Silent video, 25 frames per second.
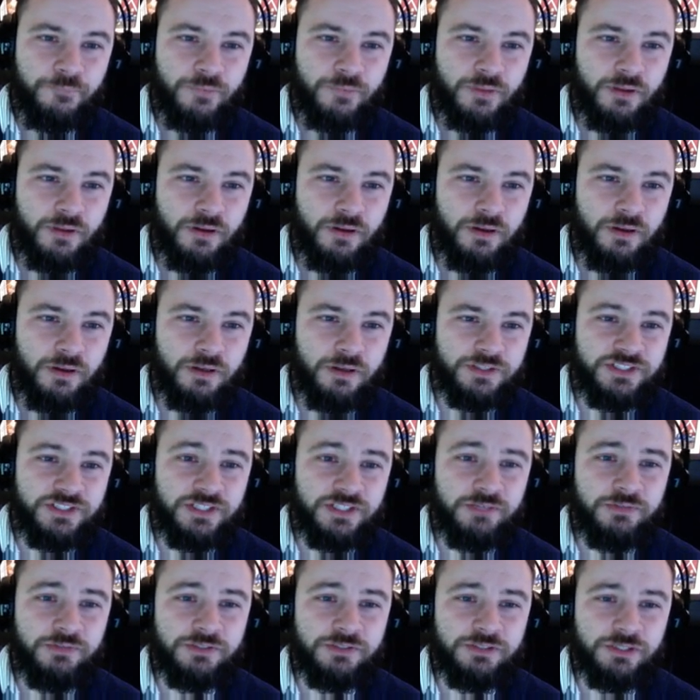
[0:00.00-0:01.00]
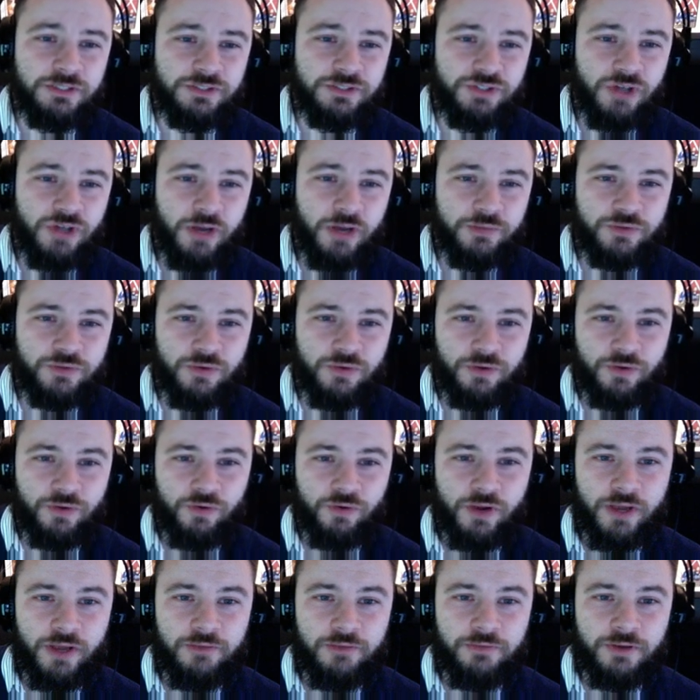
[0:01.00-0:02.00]
Uh, Steven says, job's going
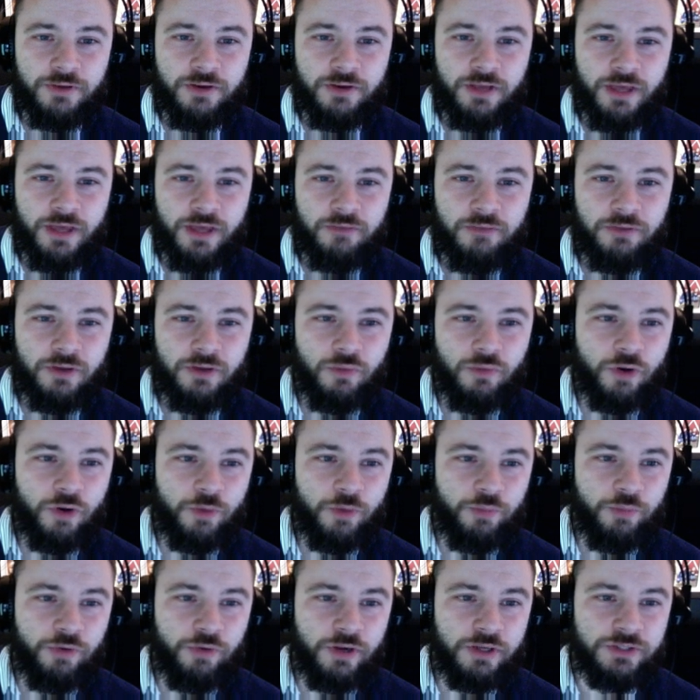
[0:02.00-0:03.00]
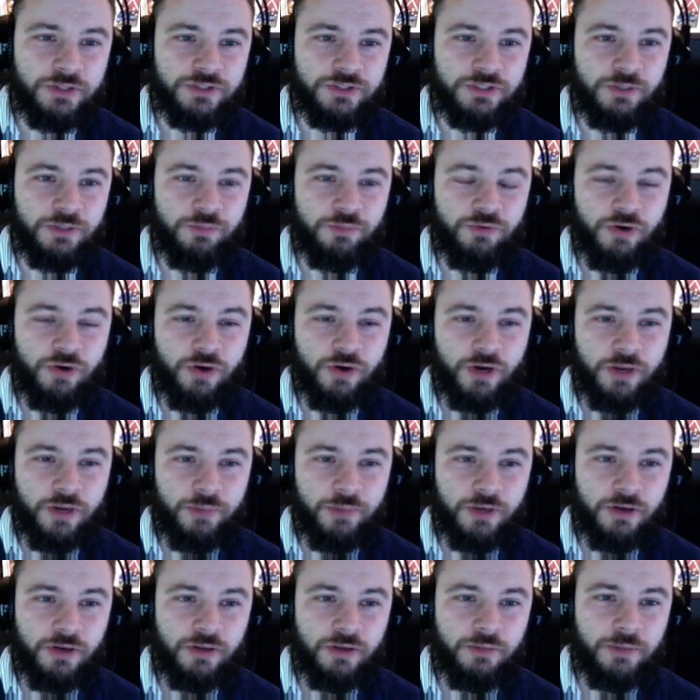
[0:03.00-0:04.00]
great, very heavy on WordPress, some programming
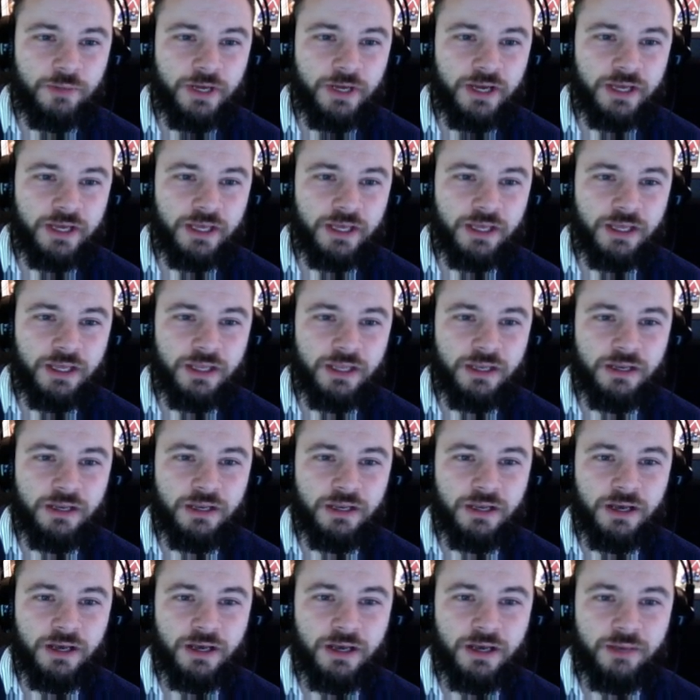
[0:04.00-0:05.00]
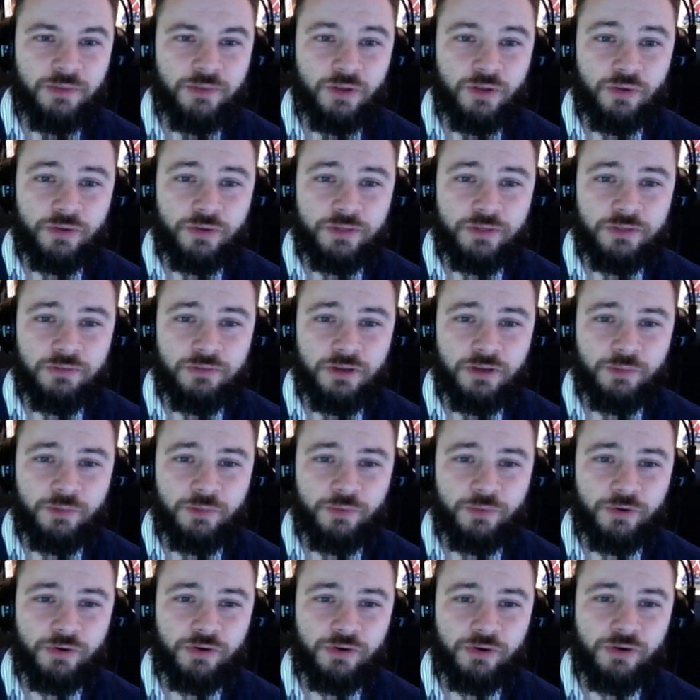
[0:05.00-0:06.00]
on the back end. I'm the only
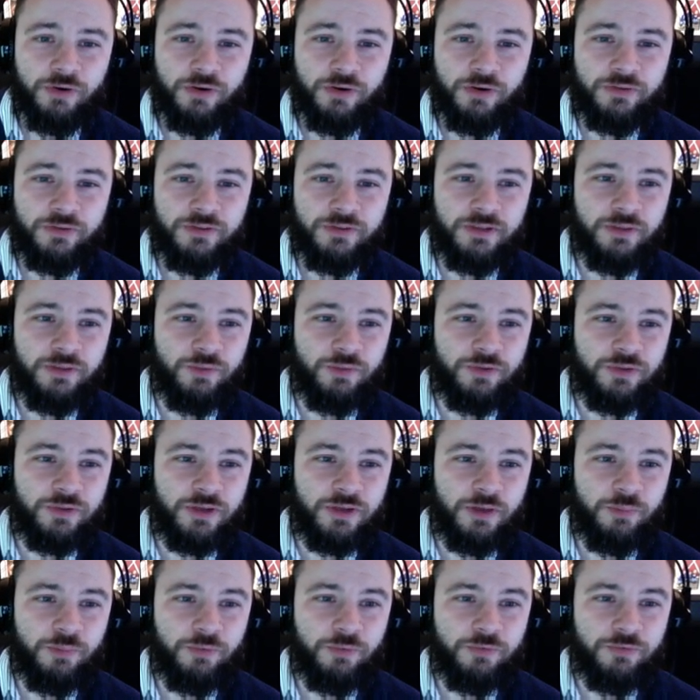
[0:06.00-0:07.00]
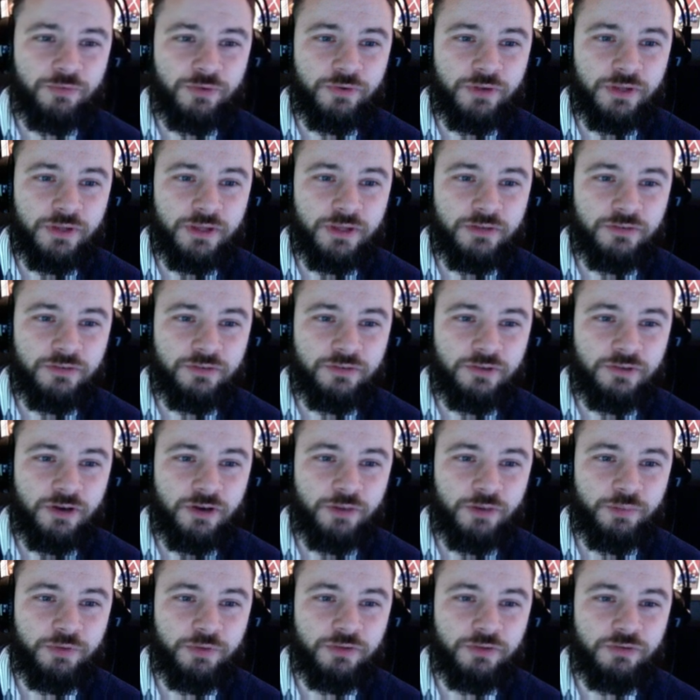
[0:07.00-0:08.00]
developer on a team with a couple of freelancers
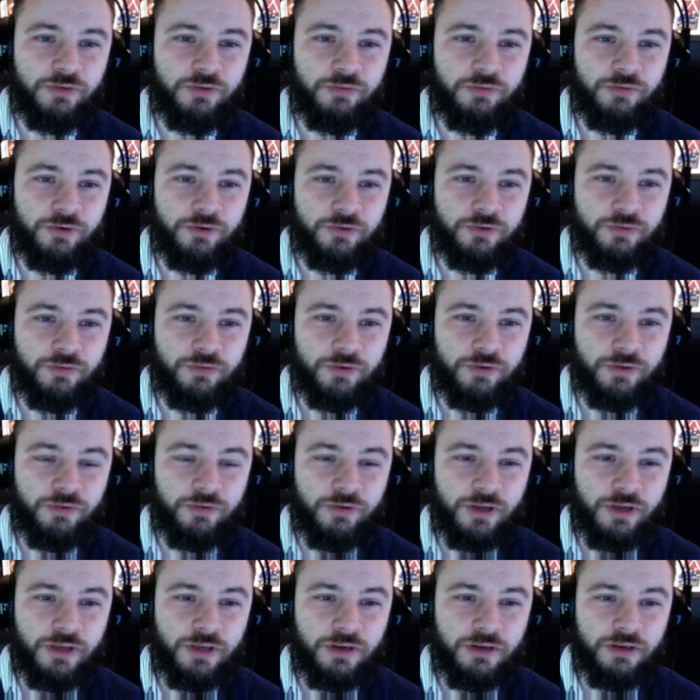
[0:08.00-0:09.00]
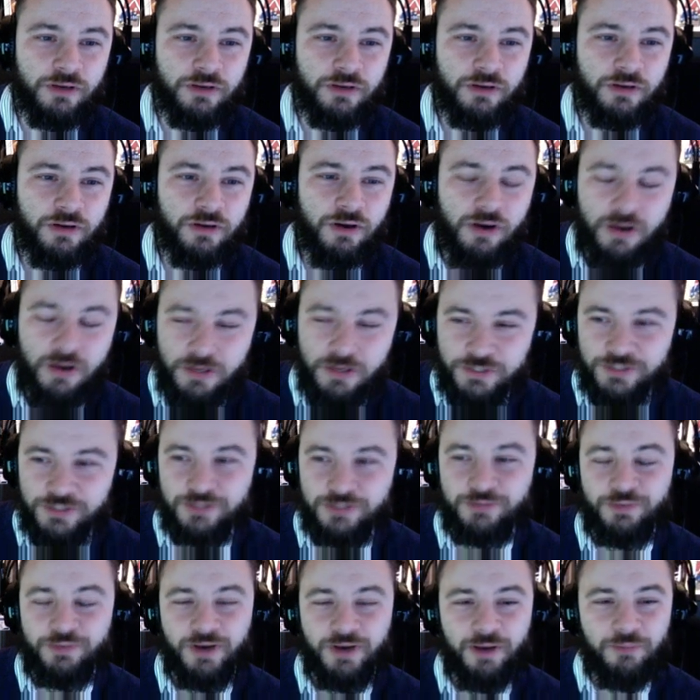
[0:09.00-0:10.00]
helping. So far, it's going great.
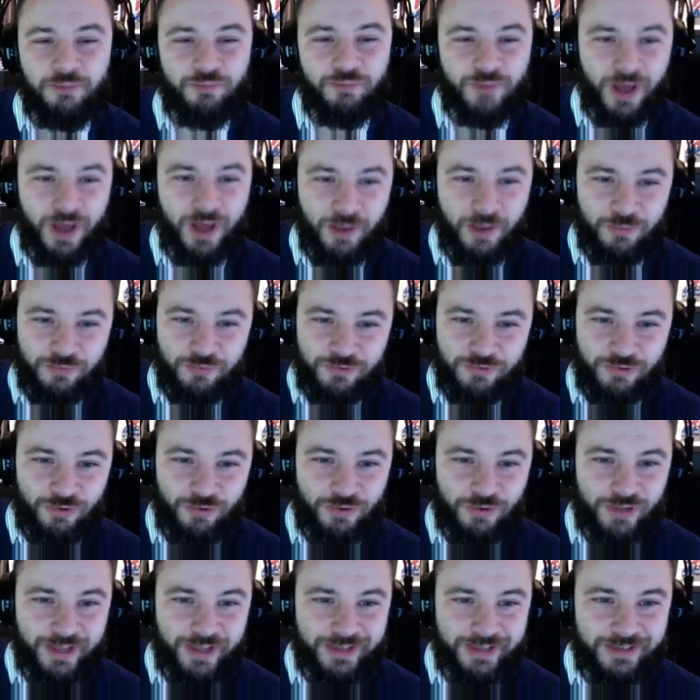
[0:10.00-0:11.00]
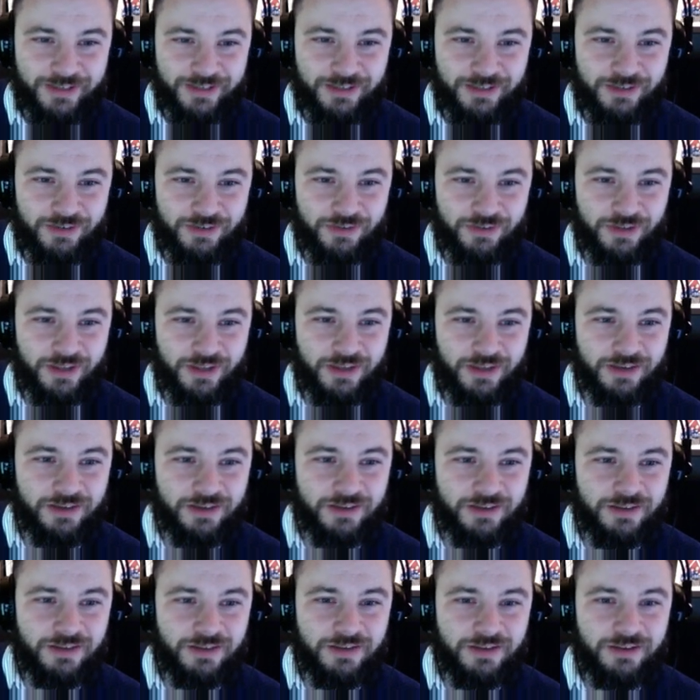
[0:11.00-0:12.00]
Awesome. I'm, I'm so glad to hear that.
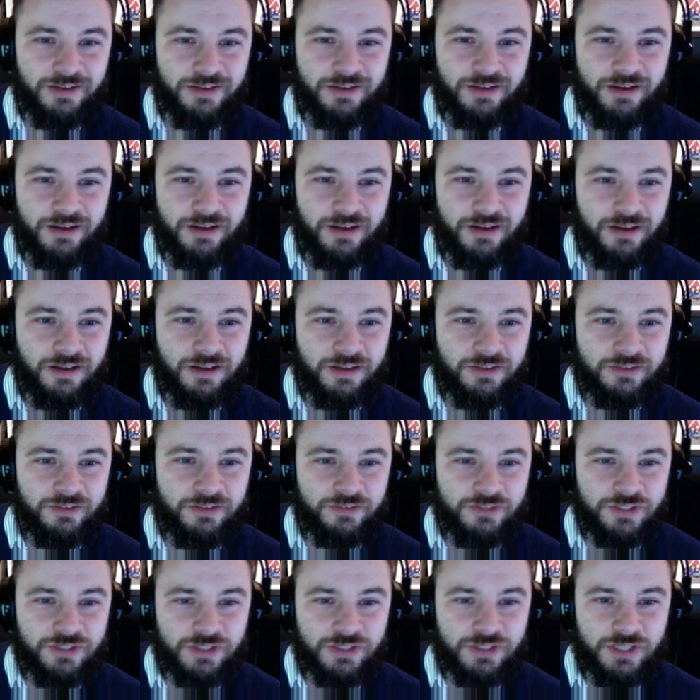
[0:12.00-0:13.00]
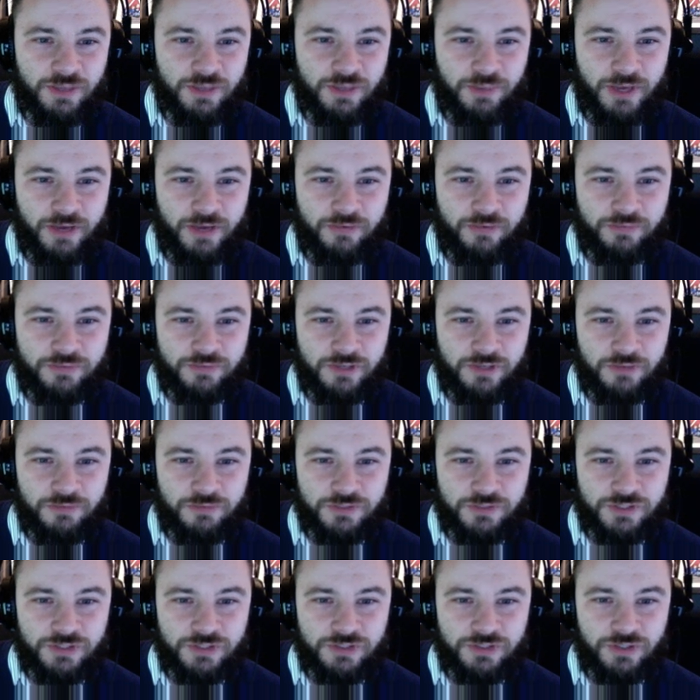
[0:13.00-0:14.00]
Uh, so just got back from San
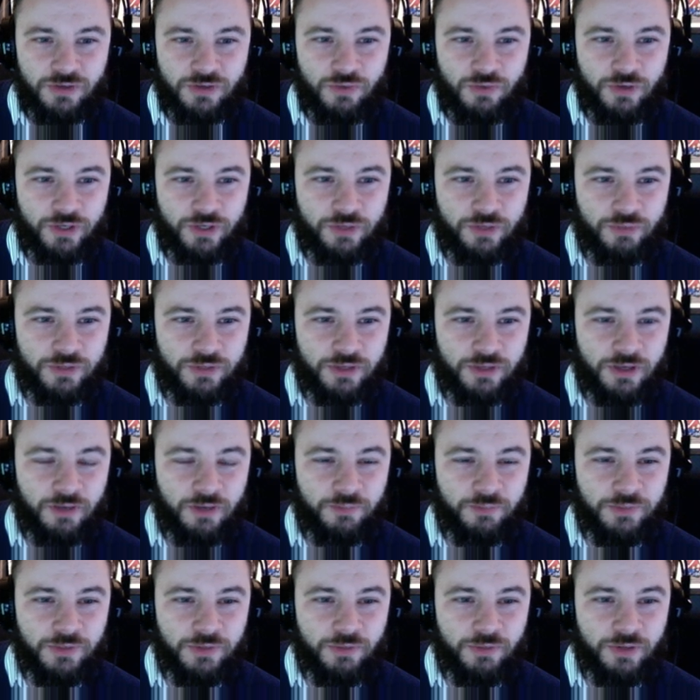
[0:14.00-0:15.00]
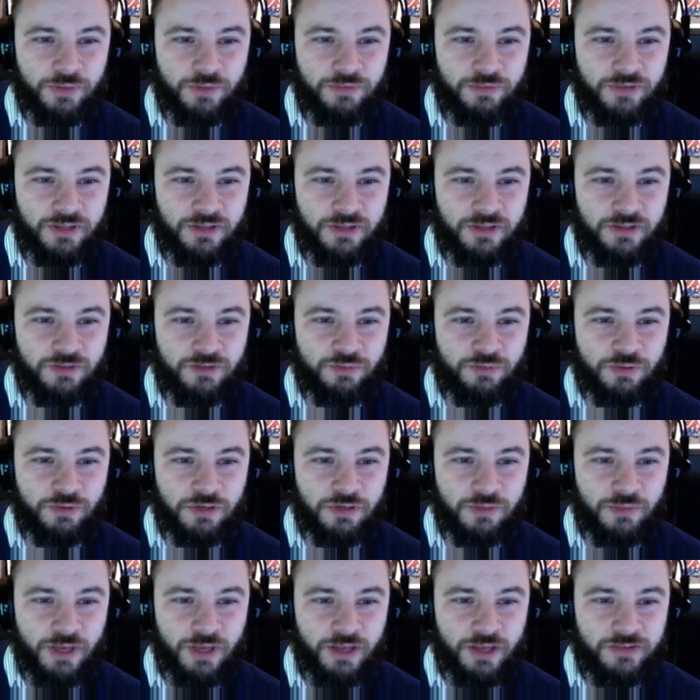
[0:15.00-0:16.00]
Francisco working with a company website that's pretty
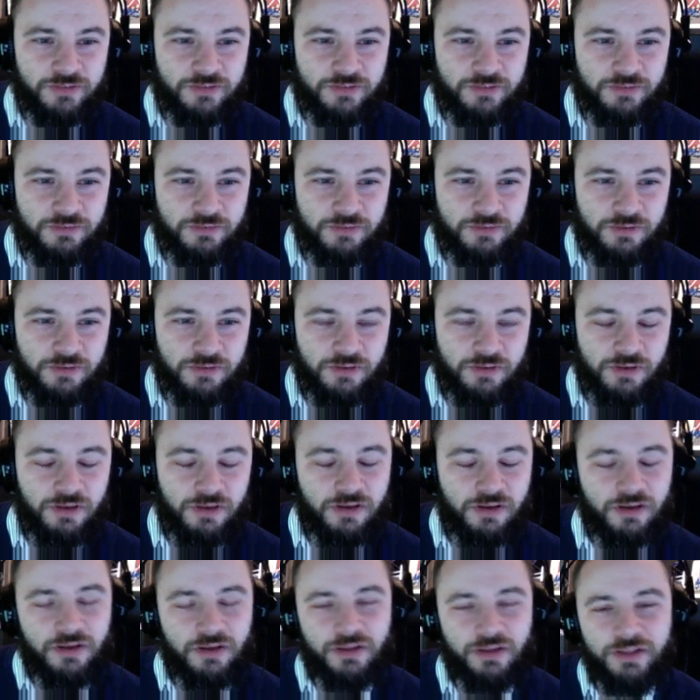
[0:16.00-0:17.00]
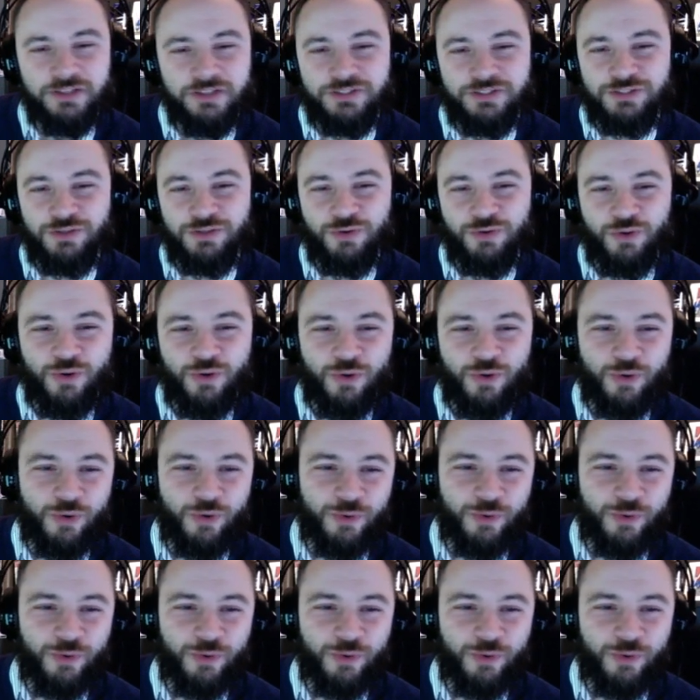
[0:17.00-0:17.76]
massive. Oh, that's so cool.